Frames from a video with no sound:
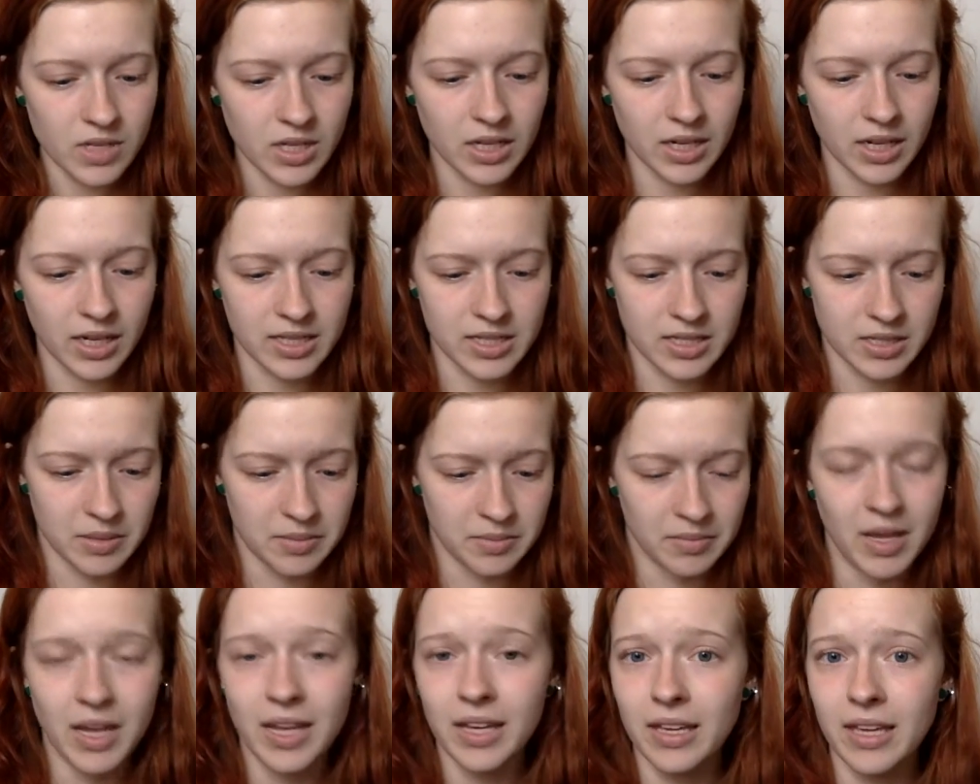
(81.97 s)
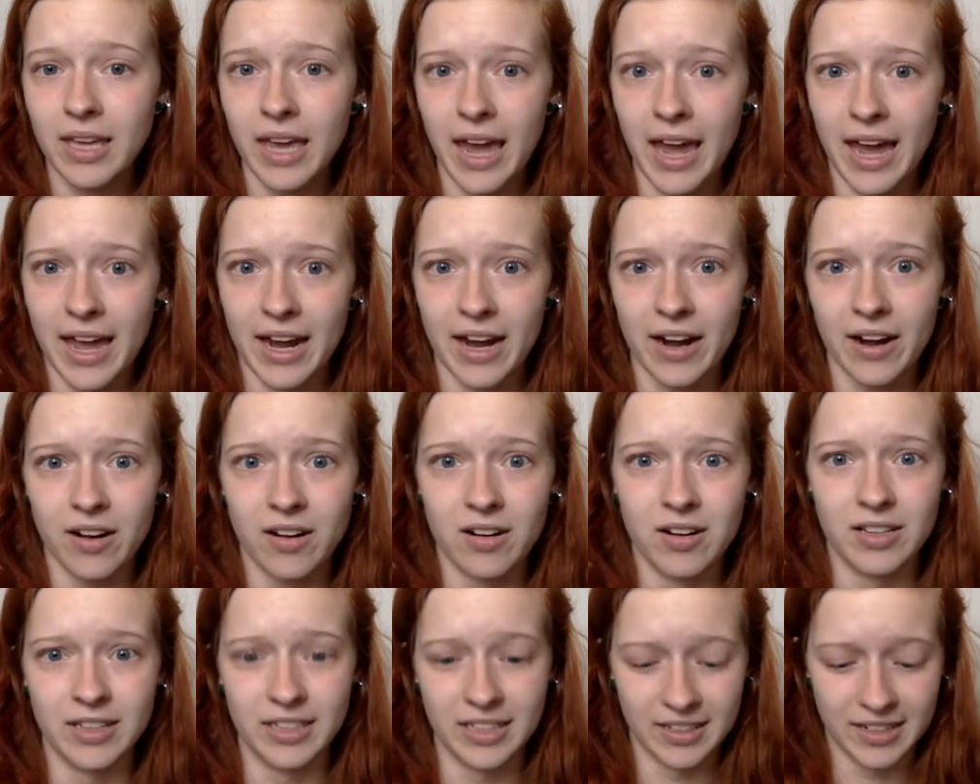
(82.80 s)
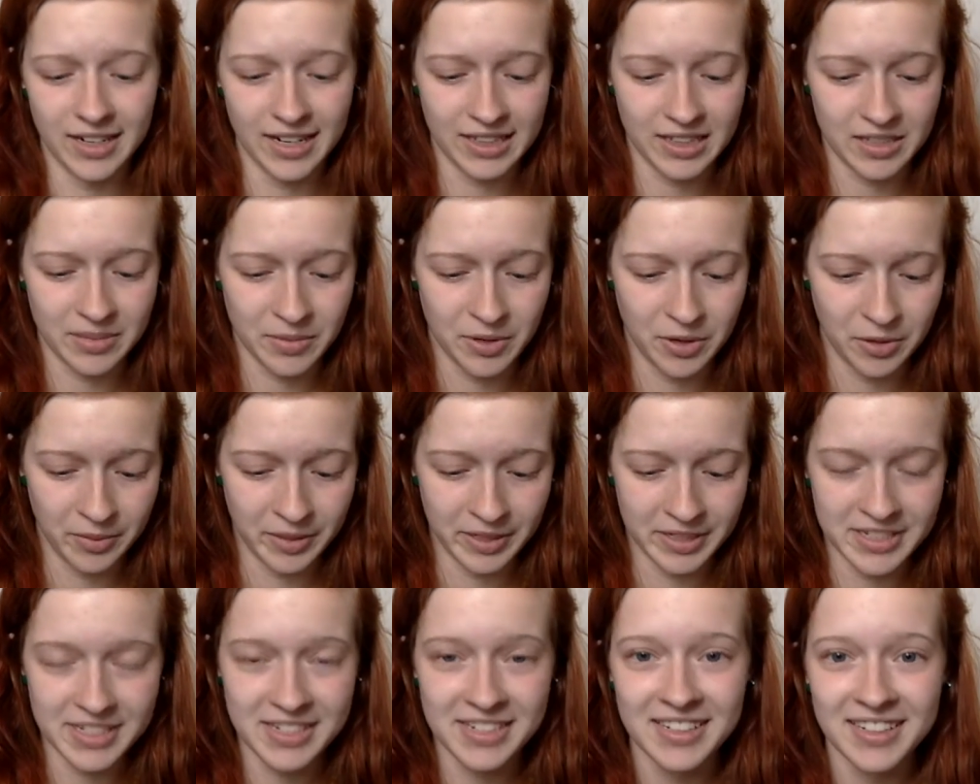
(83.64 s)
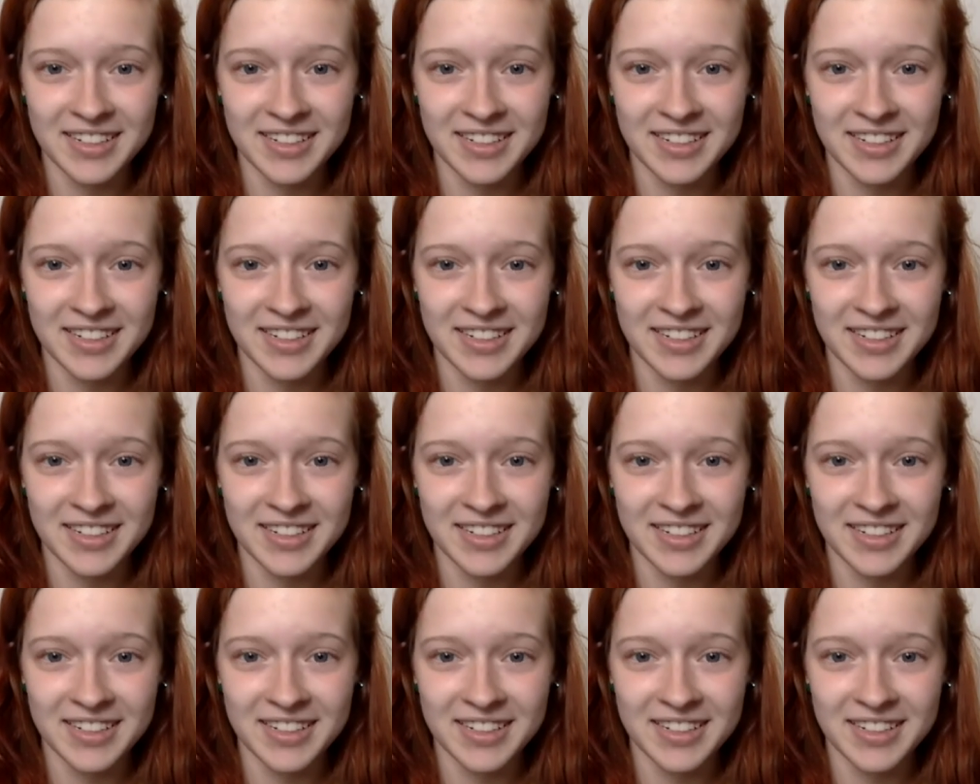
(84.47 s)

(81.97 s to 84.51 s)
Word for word: Got some cat hair on there at the moment.